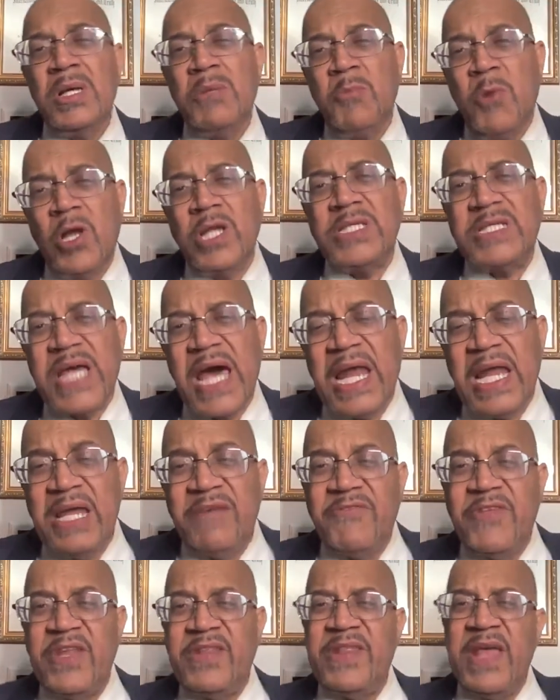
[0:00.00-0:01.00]
more or less kind of
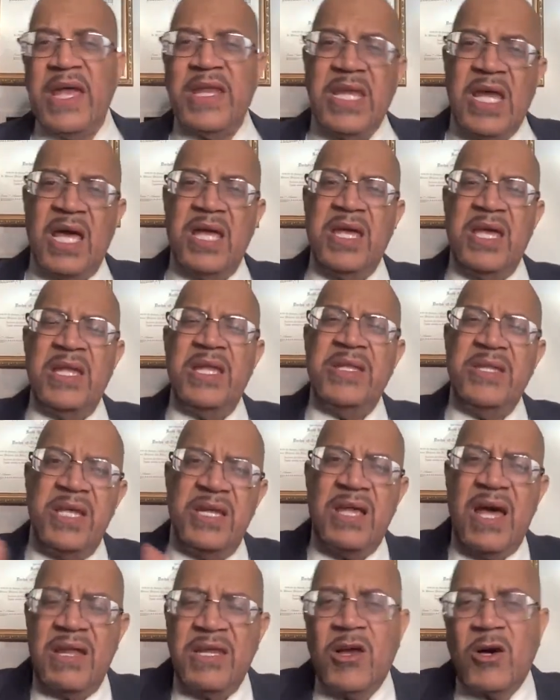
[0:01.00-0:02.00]
left it at that. And, I, and
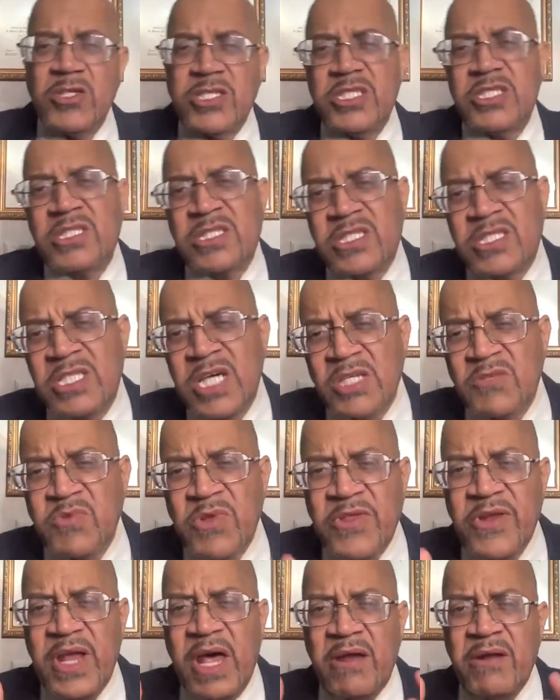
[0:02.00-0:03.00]
then I lost touch
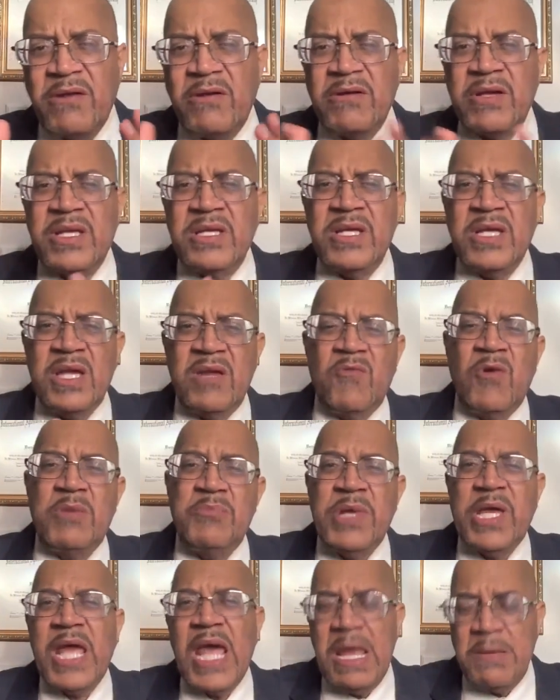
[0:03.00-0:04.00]
with and I don't know, again, what
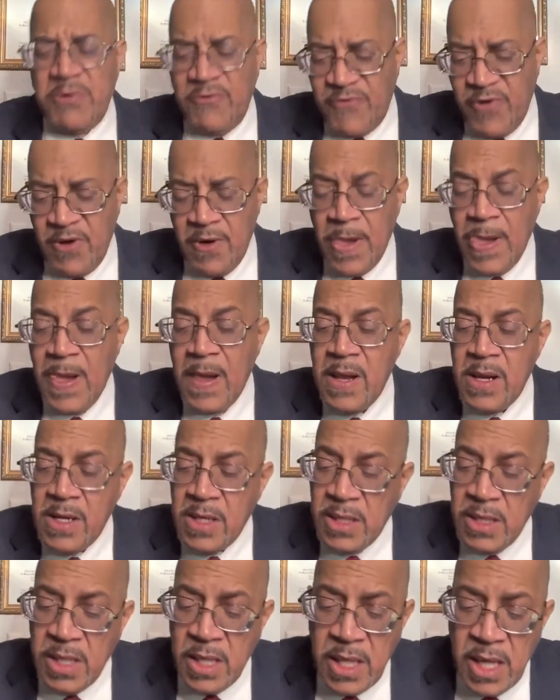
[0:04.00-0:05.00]
became of her.
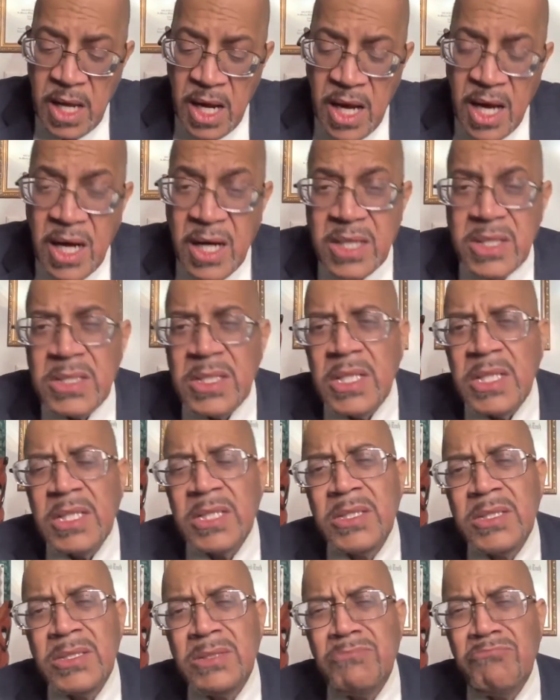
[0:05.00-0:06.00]
Uh,
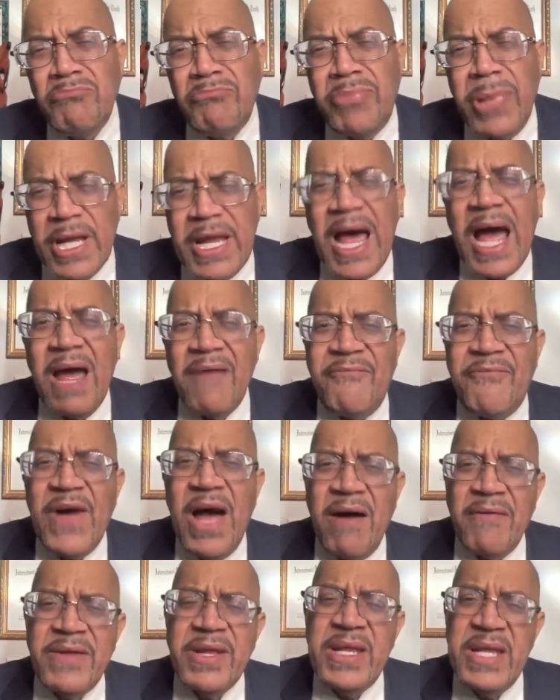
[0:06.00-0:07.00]
but I
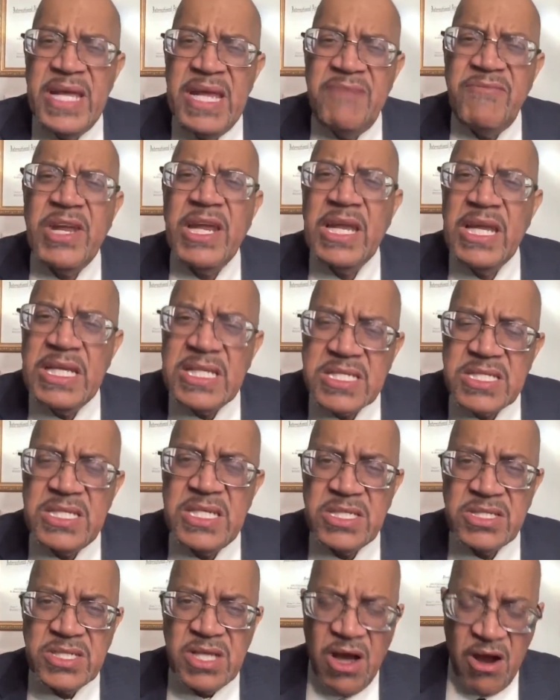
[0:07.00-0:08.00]
found that even
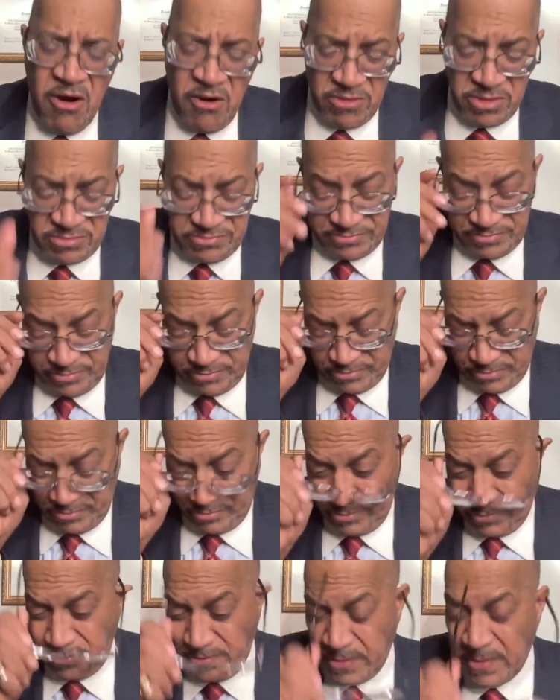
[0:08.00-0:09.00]
listening to her,
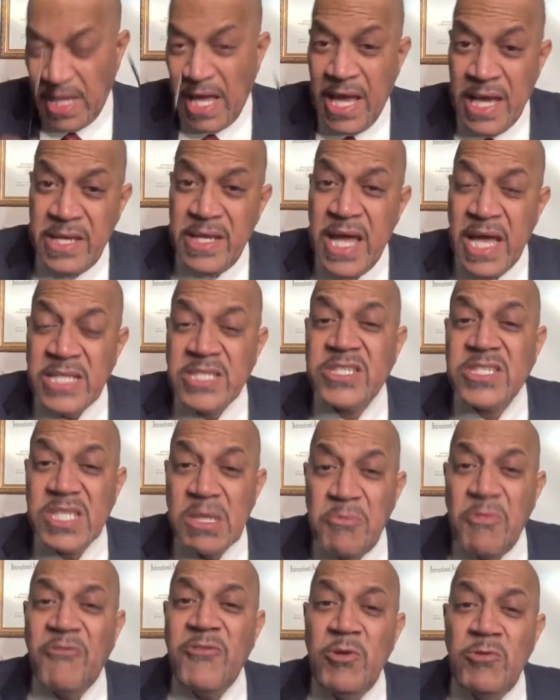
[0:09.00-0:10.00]
and, and
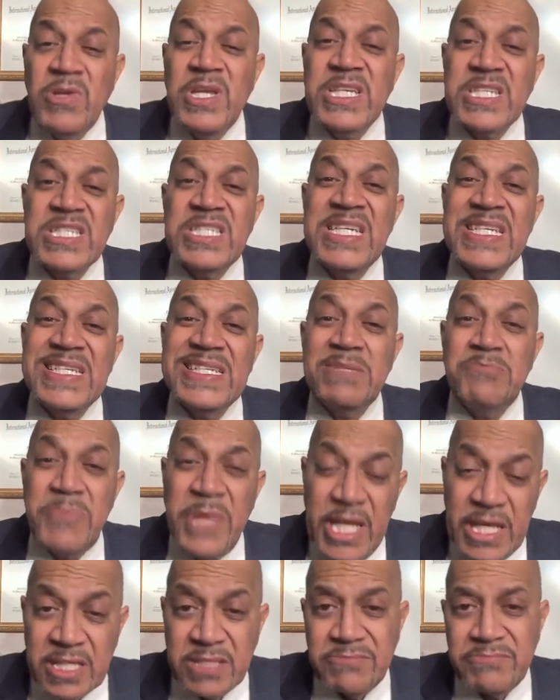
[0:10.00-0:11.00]
some of you listening to
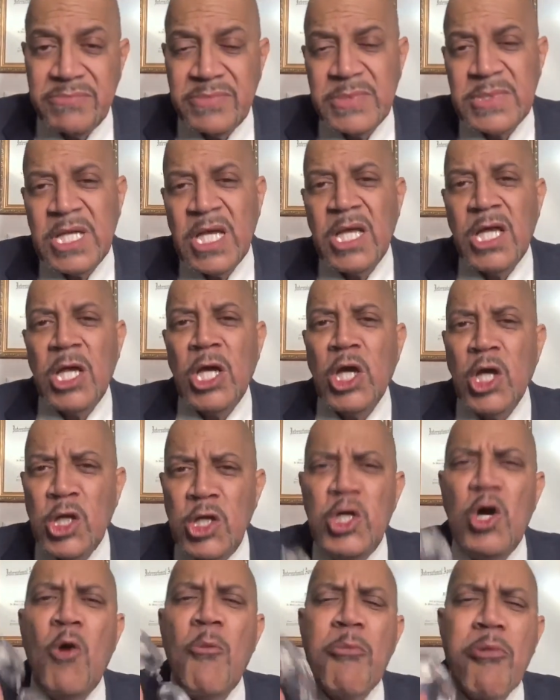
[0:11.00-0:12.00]
me,
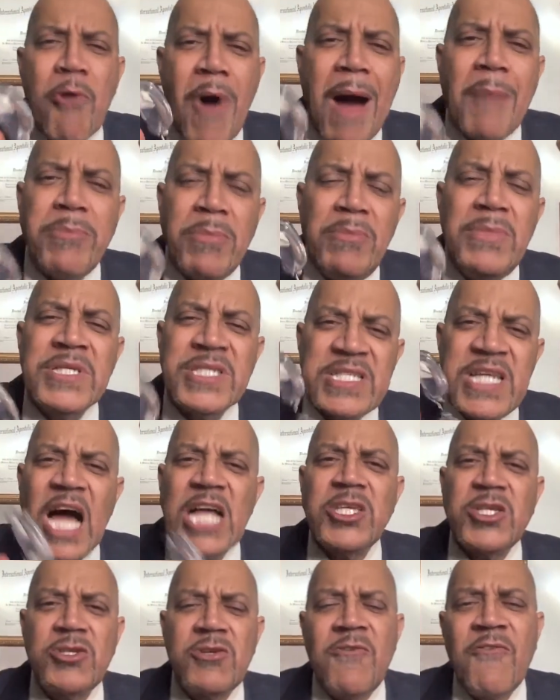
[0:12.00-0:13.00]
your problem is
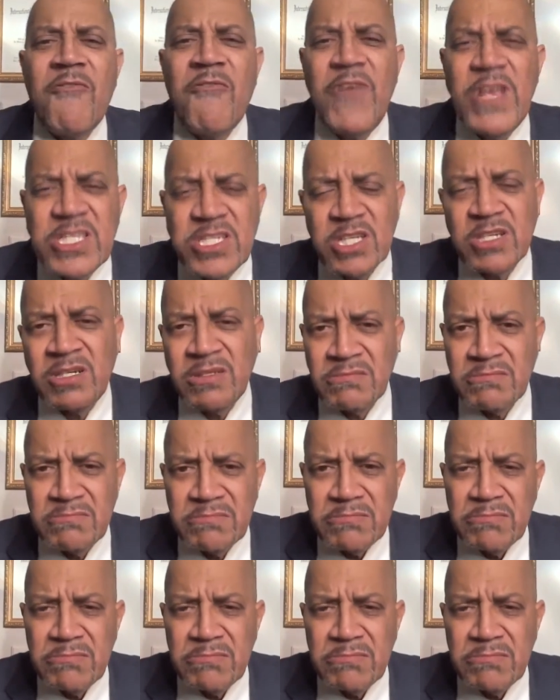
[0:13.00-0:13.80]
not your physical.